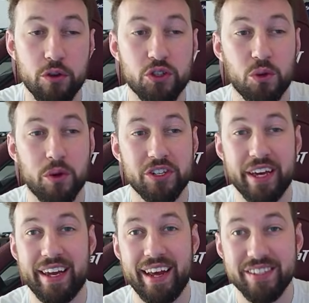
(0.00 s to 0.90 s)
storage like
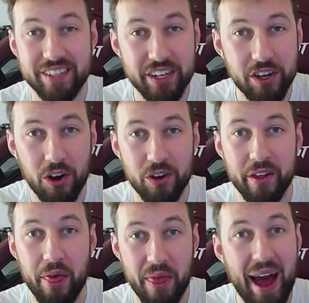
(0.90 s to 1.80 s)
an SD card,
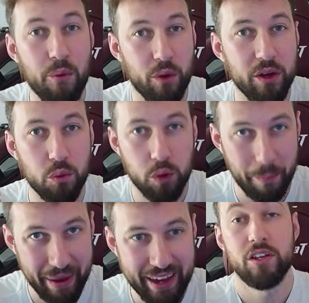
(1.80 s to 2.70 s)
that will
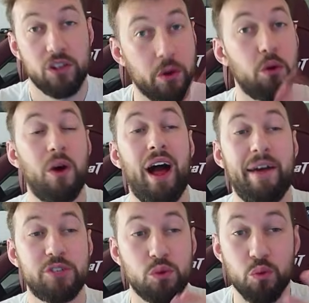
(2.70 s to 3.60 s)
remain. So you will have
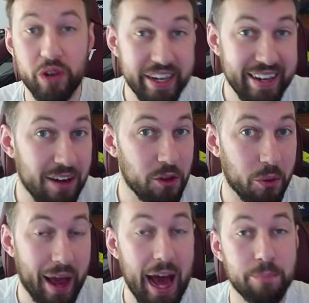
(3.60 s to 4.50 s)
to re-download
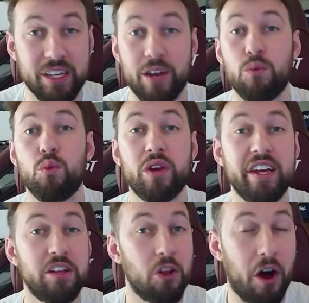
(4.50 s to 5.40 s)
apps and
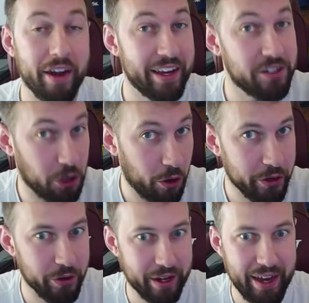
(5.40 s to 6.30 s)
re-log into all
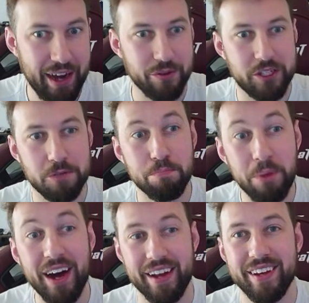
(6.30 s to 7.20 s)
your accounts.
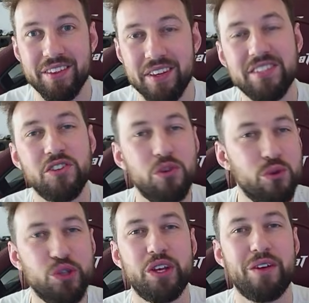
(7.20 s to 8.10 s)
But this
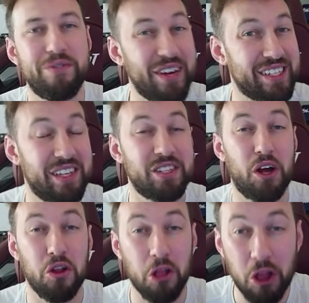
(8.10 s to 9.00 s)
usually fixes a
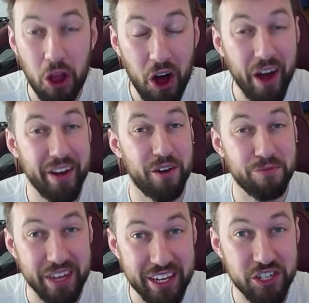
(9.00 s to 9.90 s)
lot of
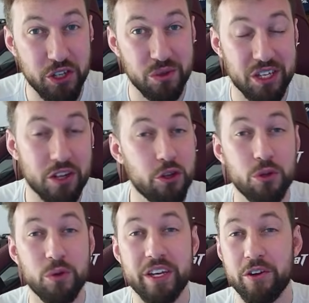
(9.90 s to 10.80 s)
issues,
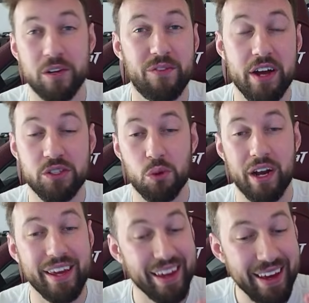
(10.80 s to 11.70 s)
including your device
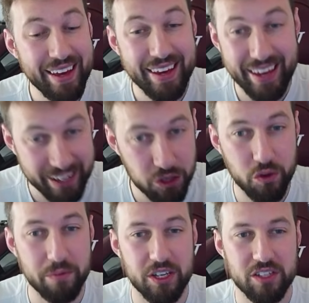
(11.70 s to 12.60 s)
running
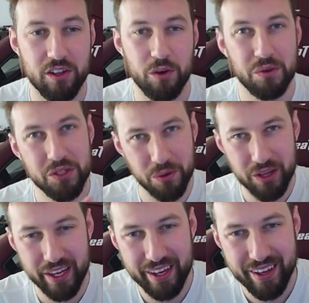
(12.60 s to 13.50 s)
extremely slow. So
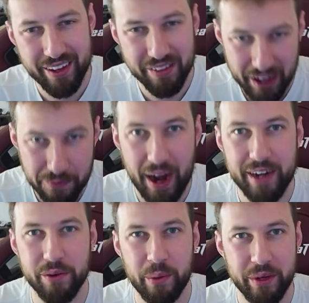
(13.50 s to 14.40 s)
click that
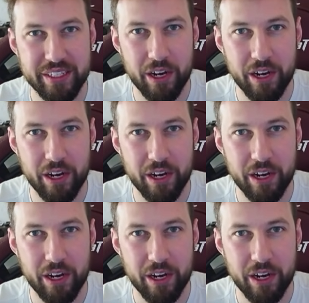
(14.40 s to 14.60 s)
factory reset